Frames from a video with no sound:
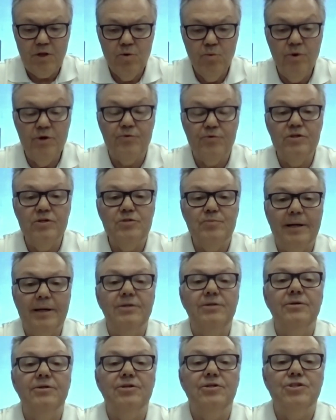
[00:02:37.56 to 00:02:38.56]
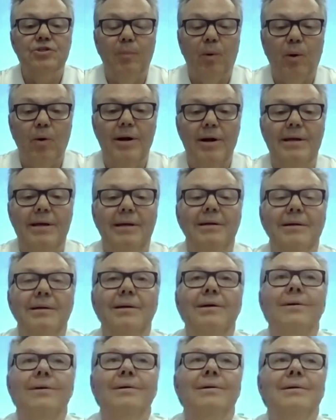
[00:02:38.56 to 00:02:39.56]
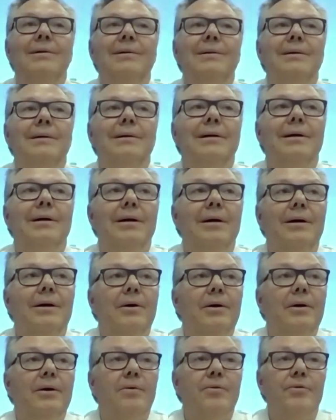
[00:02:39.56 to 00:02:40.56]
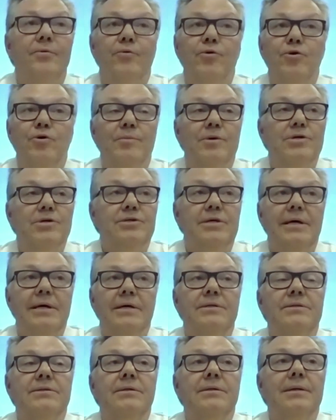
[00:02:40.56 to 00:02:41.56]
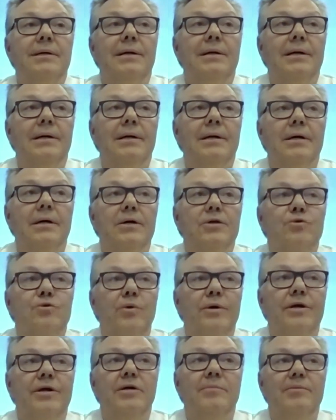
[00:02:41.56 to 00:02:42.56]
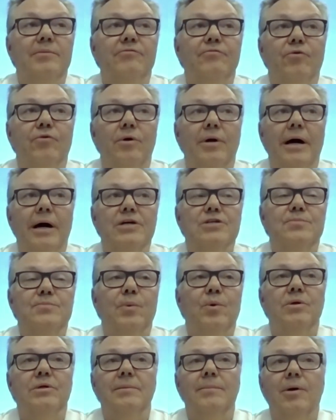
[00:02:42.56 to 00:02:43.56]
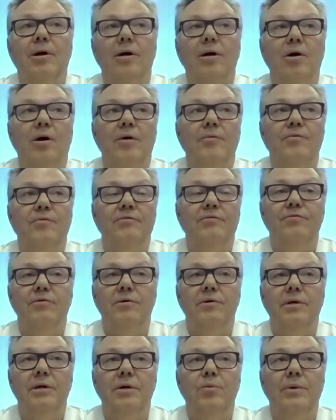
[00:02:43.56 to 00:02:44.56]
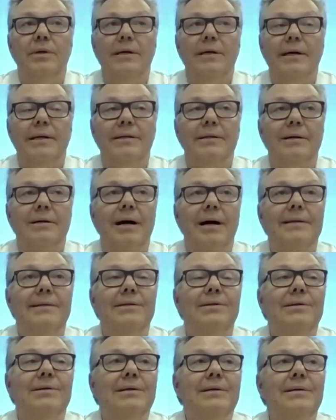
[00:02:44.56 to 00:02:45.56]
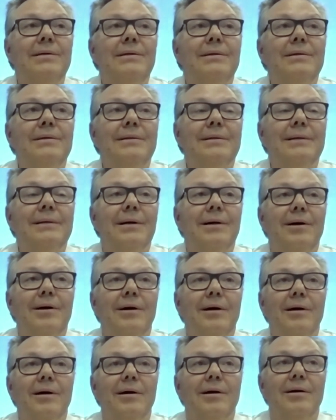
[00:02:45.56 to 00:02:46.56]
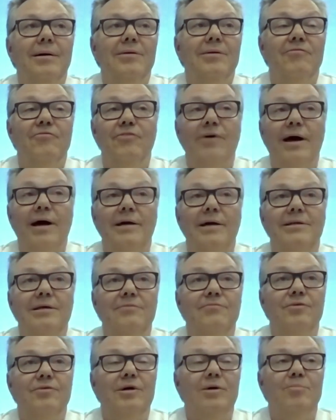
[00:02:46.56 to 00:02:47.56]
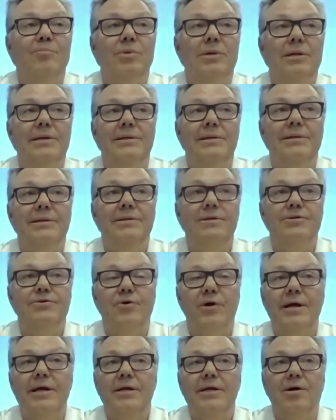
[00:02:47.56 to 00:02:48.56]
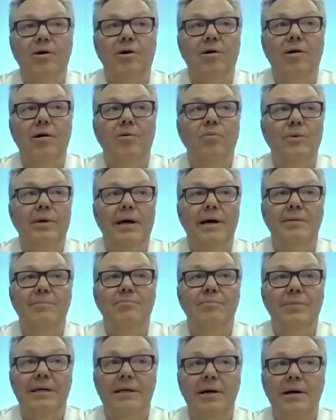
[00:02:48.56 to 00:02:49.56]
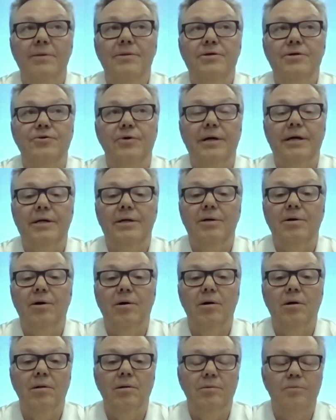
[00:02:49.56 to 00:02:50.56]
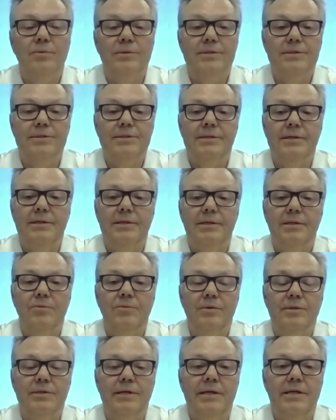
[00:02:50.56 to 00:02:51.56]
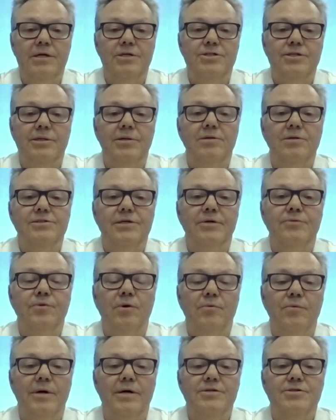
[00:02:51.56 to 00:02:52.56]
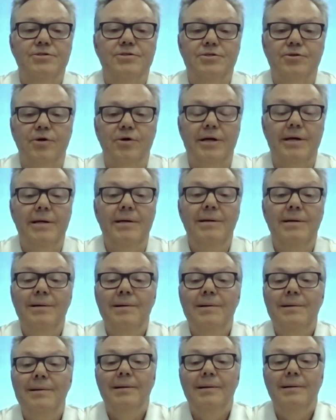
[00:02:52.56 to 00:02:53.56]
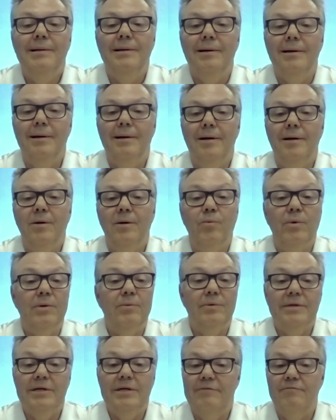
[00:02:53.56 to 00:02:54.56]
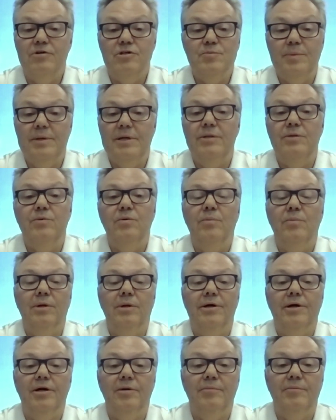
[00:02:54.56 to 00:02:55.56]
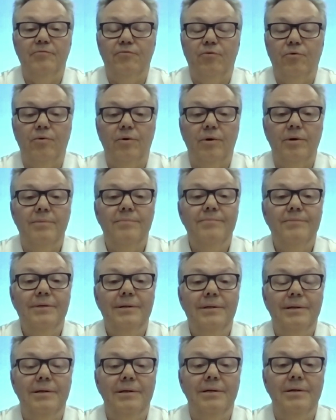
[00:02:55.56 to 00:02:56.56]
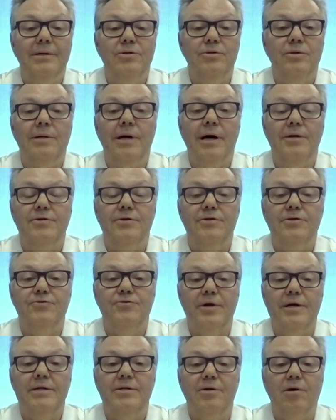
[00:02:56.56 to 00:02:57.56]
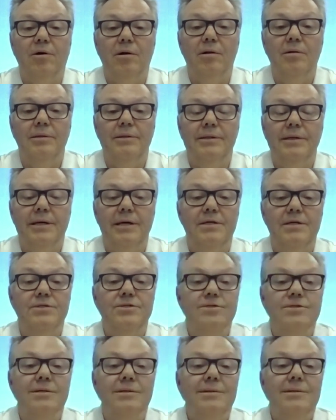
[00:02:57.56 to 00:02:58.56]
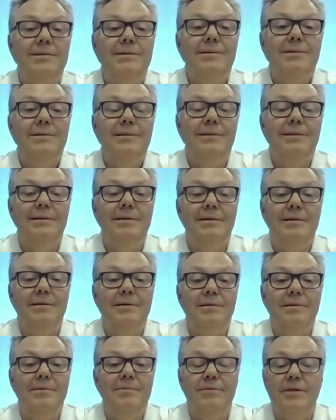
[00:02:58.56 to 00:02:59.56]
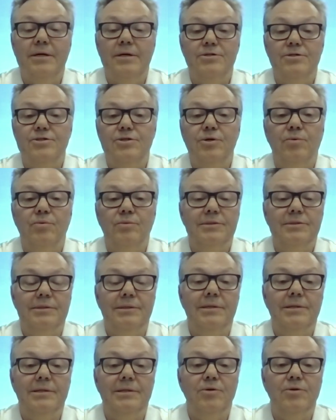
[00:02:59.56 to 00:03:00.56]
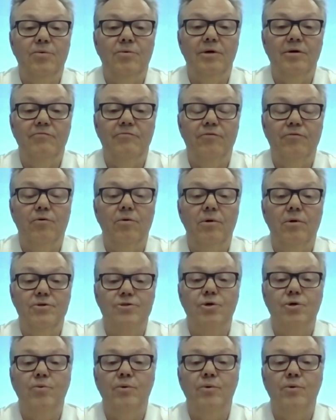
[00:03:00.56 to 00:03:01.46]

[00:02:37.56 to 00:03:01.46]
with respect to this morning. Uh, the rumors hit uh, Twitter before I spoke to Marc Andre Fleury. We had not, uh, in fact, even completed the trade call. We hadn't begun the trade call with uh, with NHL Central Registry. Uh, we would never speak to a player before you got to the trade call in case things don't don't unfold. So,